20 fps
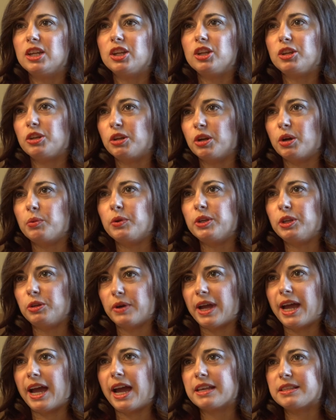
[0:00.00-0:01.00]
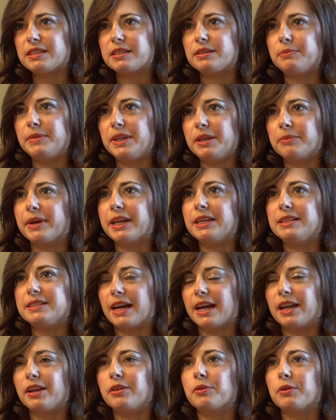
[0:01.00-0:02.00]
you know, when you asked me in my
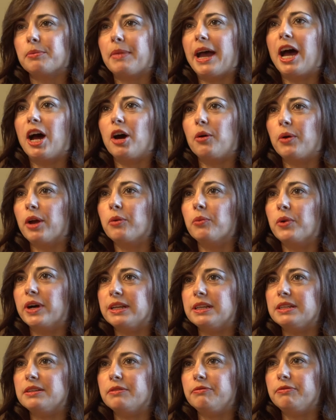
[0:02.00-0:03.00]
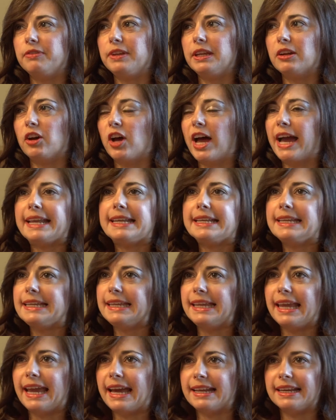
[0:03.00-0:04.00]
dining room how I wanted to feel, I
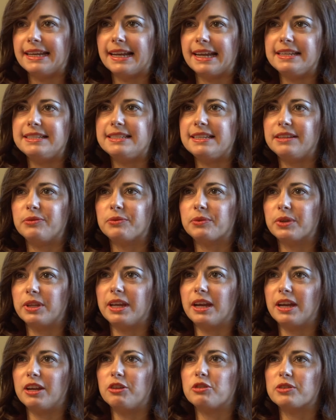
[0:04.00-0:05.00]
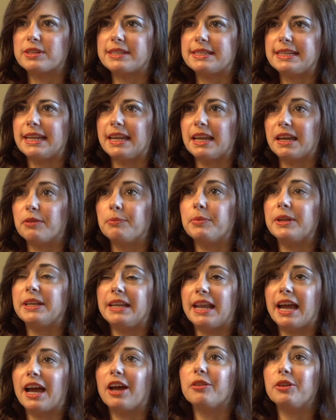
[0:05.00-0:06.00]
didn't get it, I didn't really understand, but
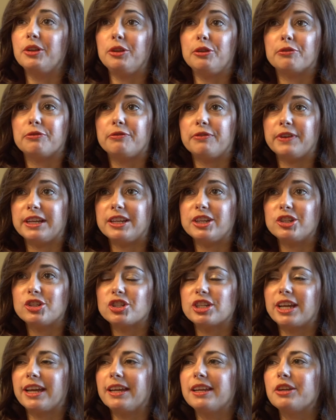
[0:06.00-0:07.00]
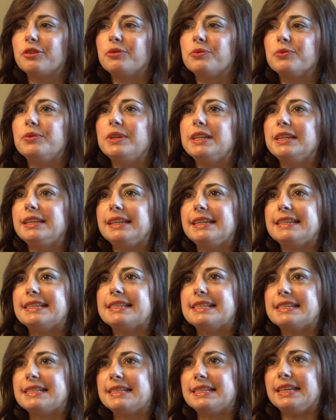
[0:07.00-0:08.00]
now that you're finished, I can really
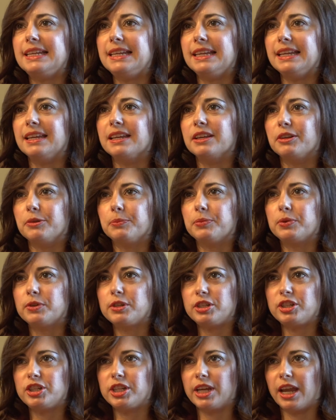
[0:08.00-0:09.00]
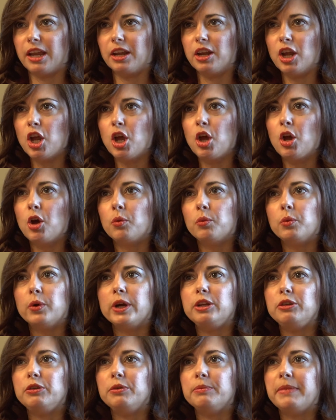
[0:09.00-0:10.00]
see and appreciate
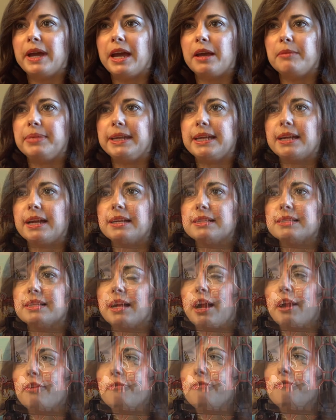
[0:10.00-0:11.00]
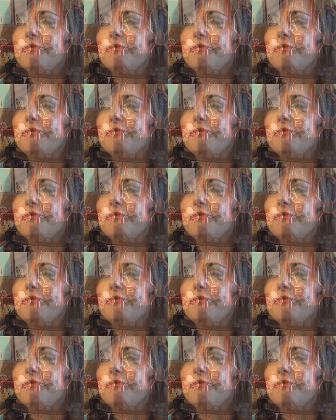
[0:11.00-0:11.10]
what you meant, because I